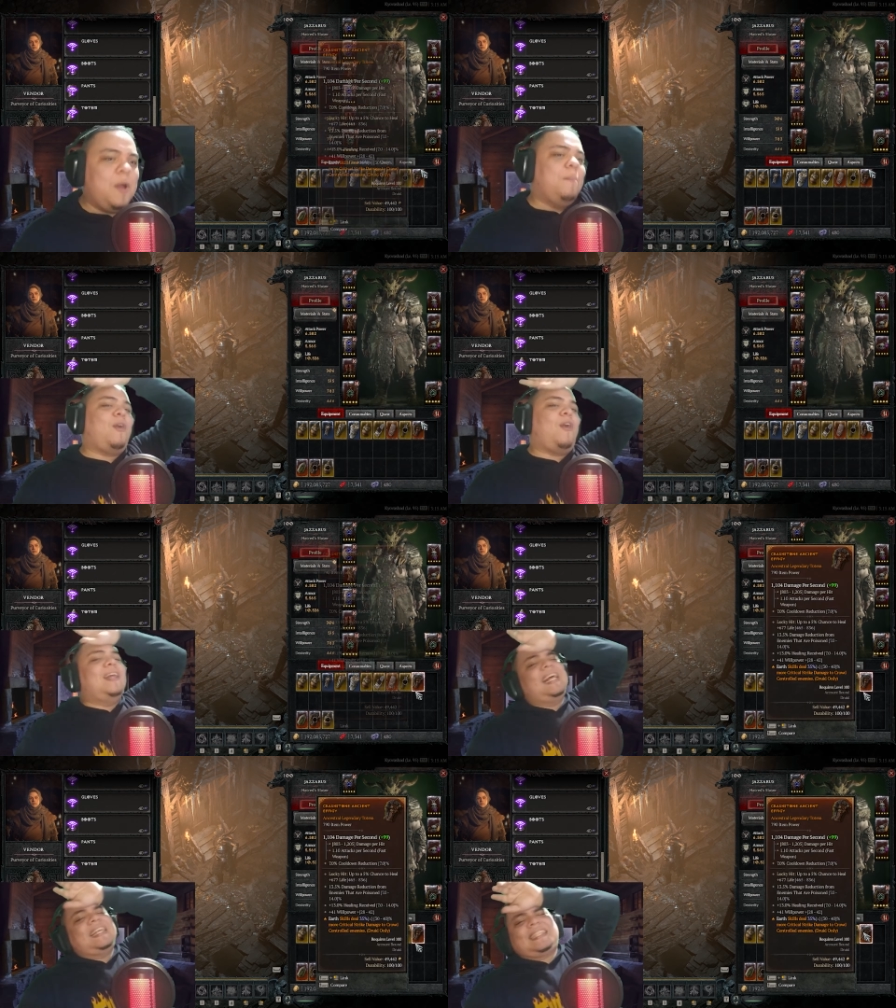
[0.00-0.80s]
Brother,
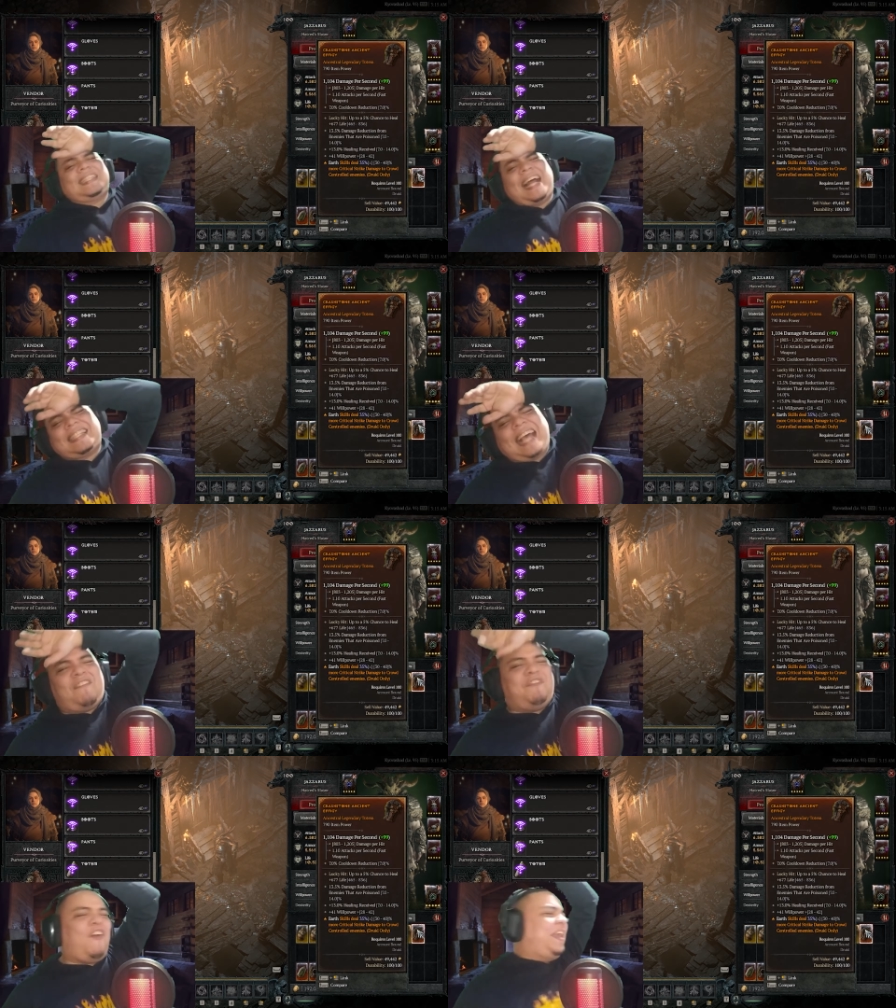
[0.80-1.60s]
the stats are
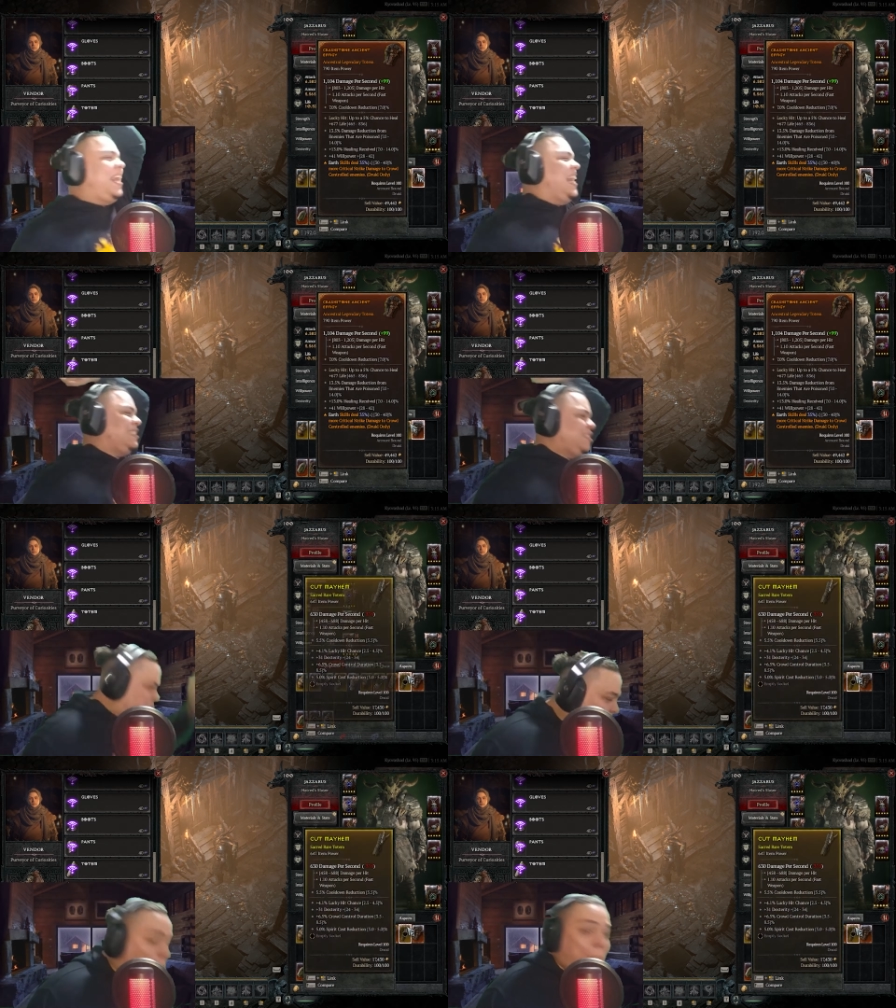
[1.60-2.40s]
fucking
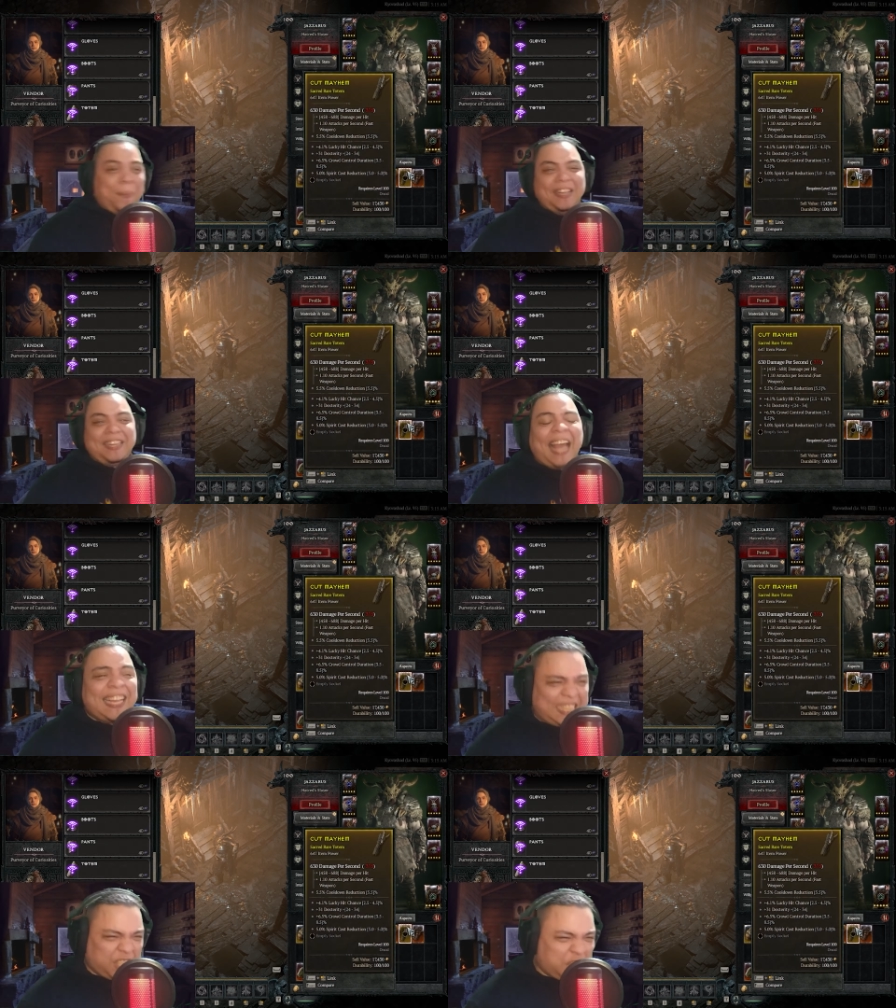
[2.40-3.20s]
stupid. Take
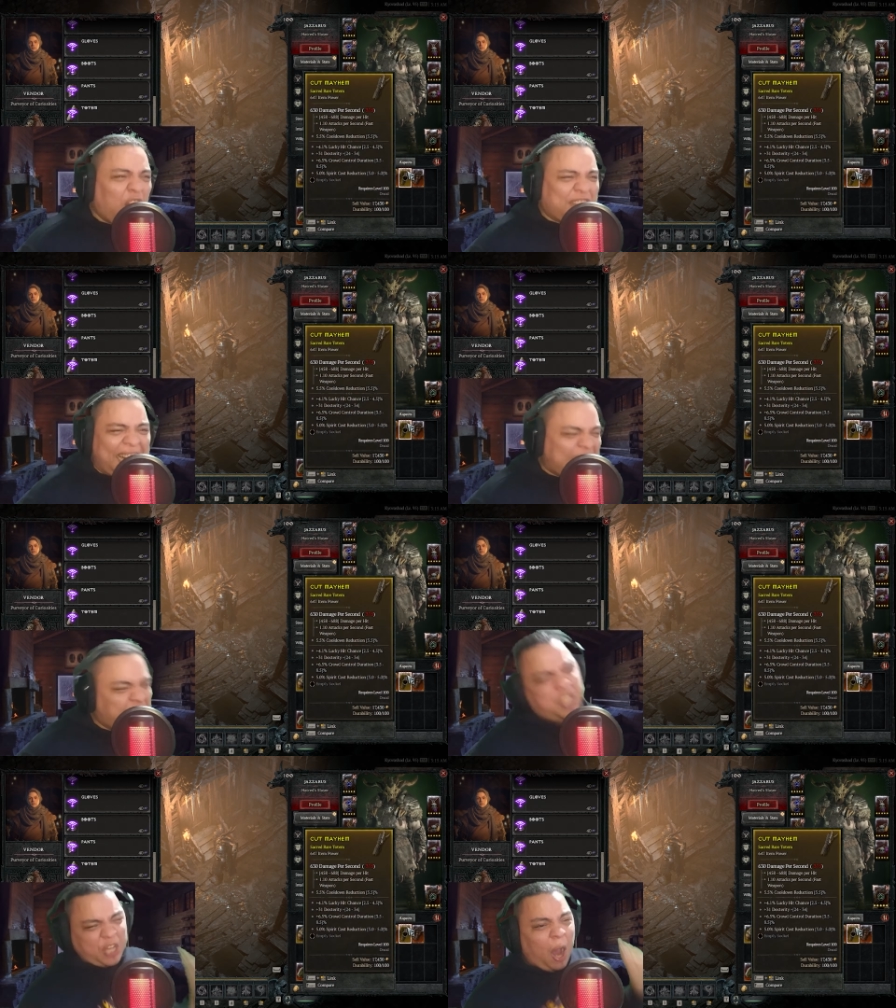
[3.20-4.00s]
this totem and
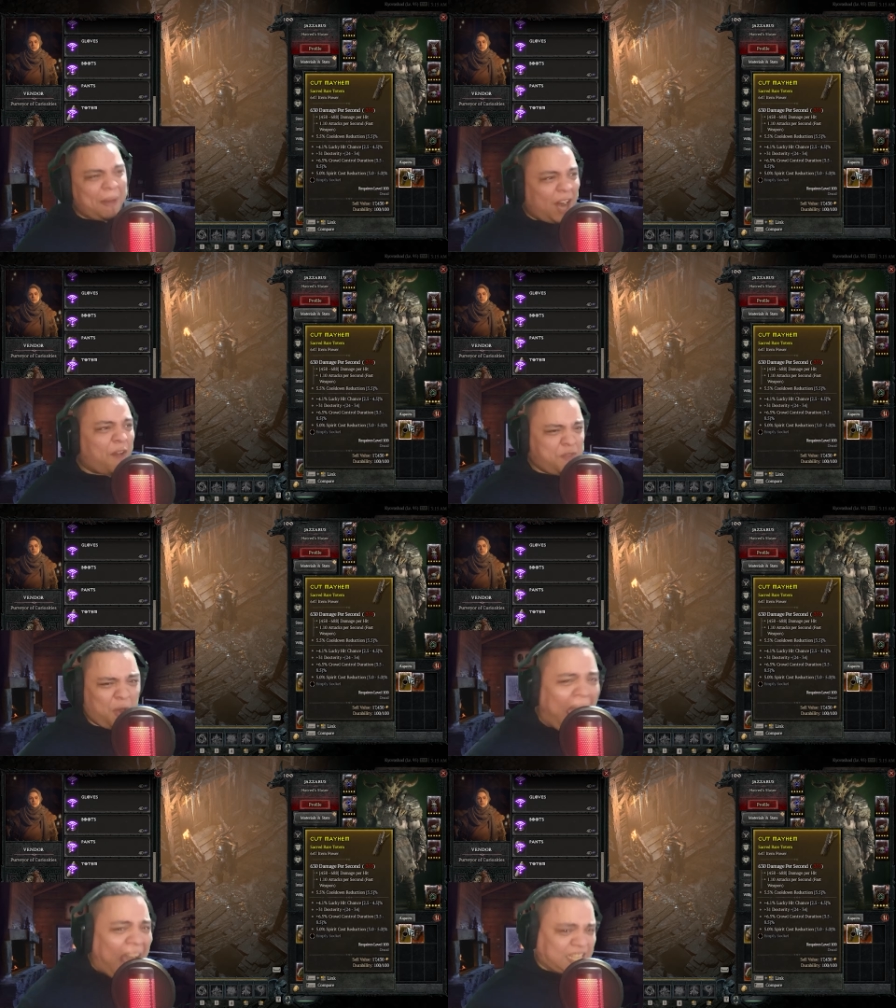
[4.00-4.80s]
shove it up
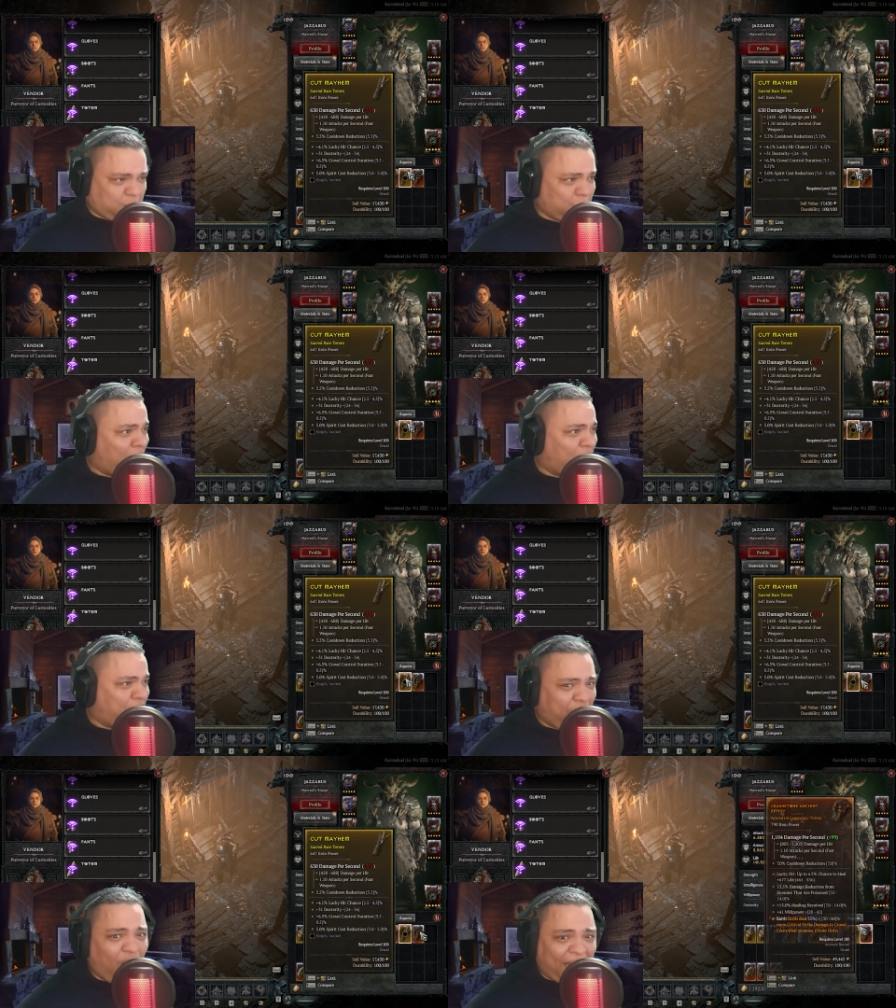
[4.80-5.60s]
your ass,
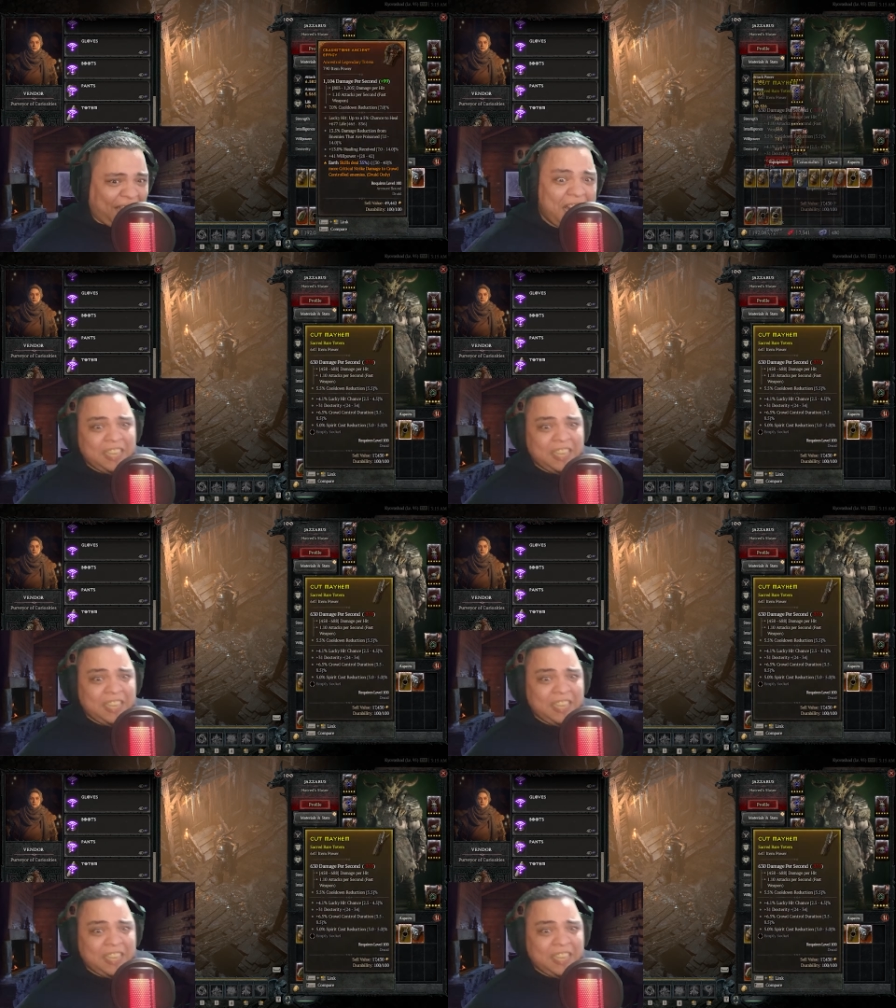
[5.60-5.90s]
motherfucker.